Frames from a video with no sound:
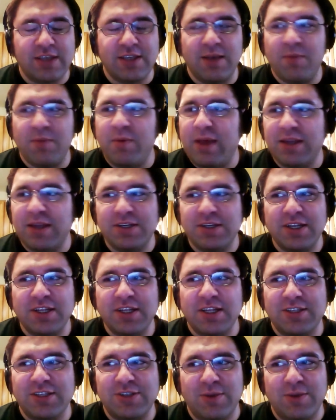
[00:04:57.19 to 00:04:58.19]
I'm
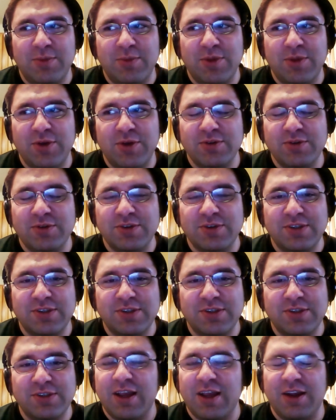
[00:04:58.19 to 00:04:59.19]
imagining that some of
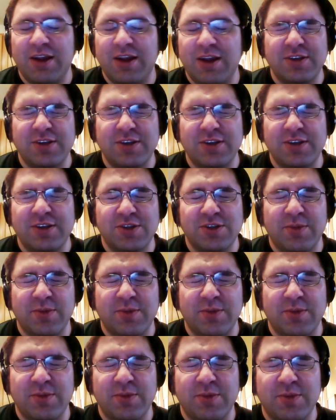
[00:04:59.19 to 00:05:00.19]
those areas be
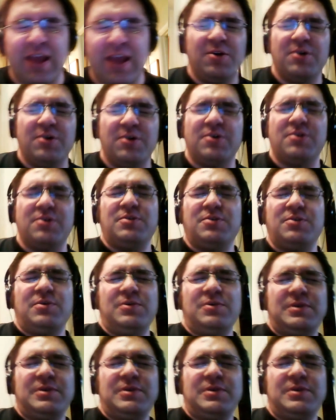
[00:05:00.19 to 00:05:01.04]
like, oh,